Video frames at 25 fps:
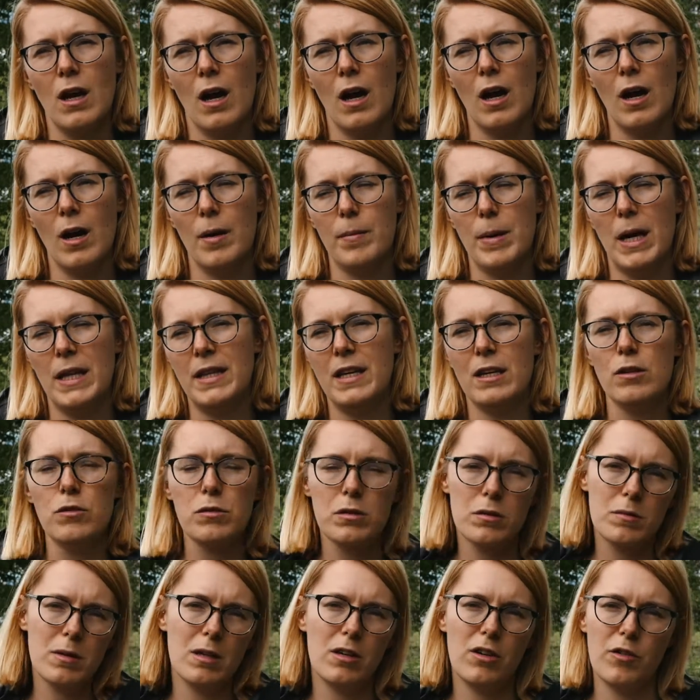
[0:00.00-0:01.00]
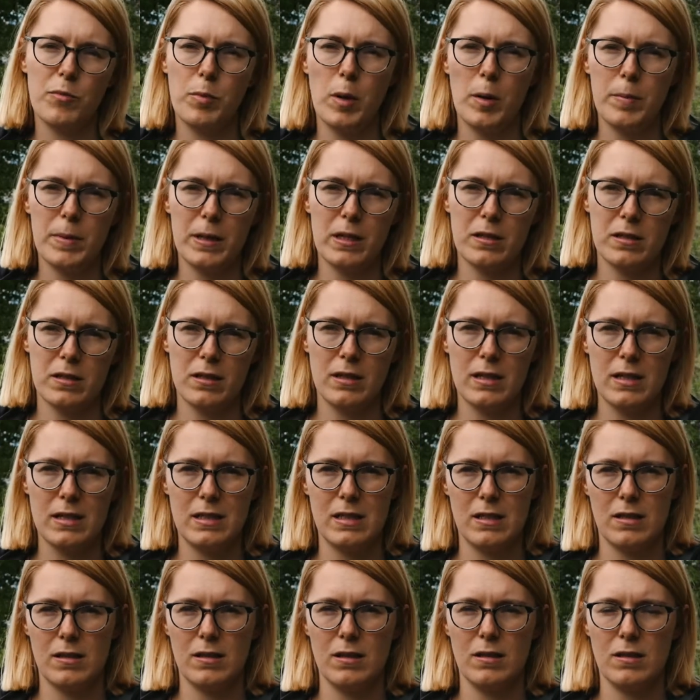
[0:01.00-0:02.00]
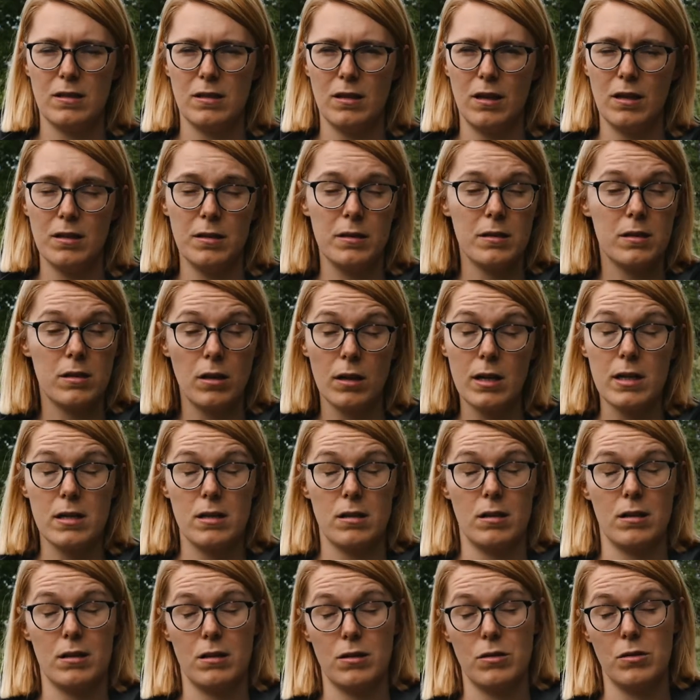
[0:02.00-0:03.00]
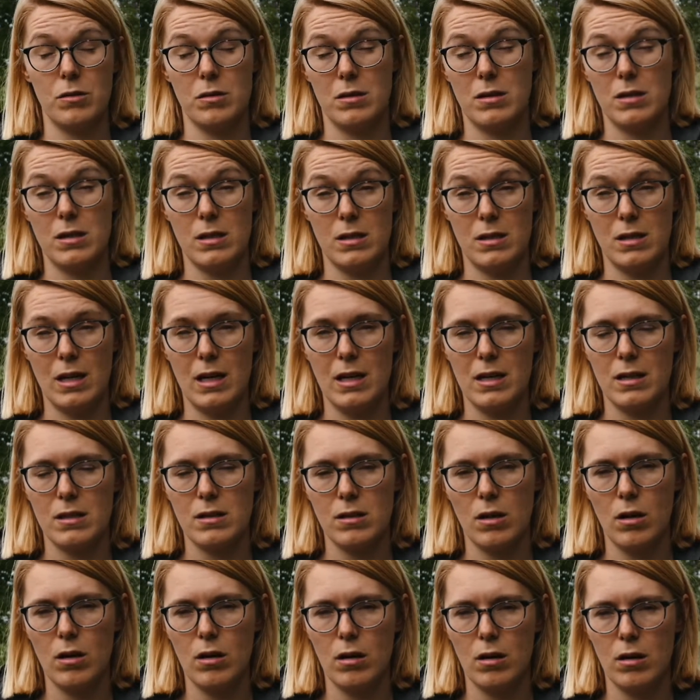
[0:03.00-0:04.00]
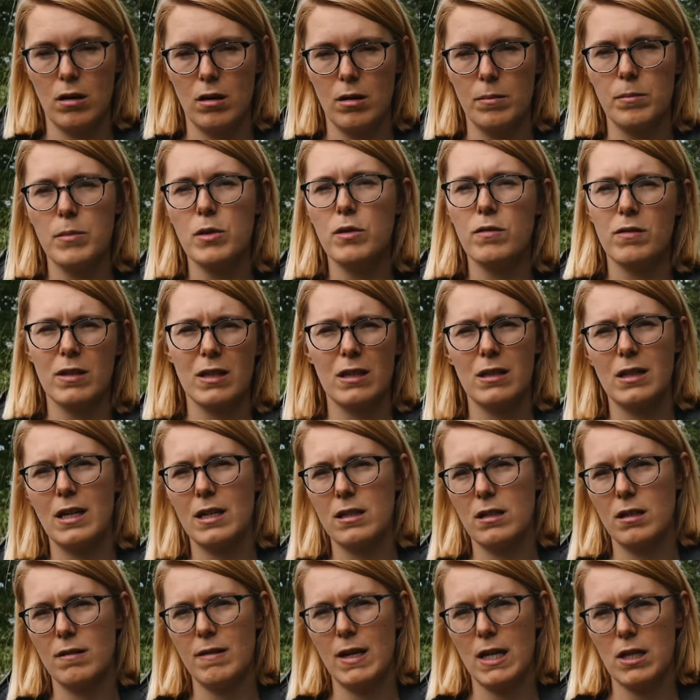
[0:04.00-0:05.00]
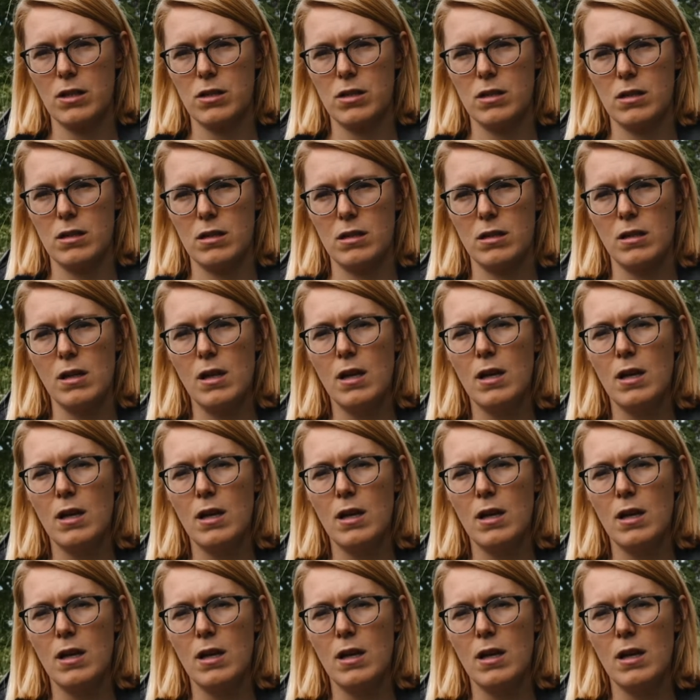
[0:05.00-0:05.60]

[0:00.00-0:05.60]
Um, and then also a lot of popular scientists, uh, science articles these days are moving in that direction.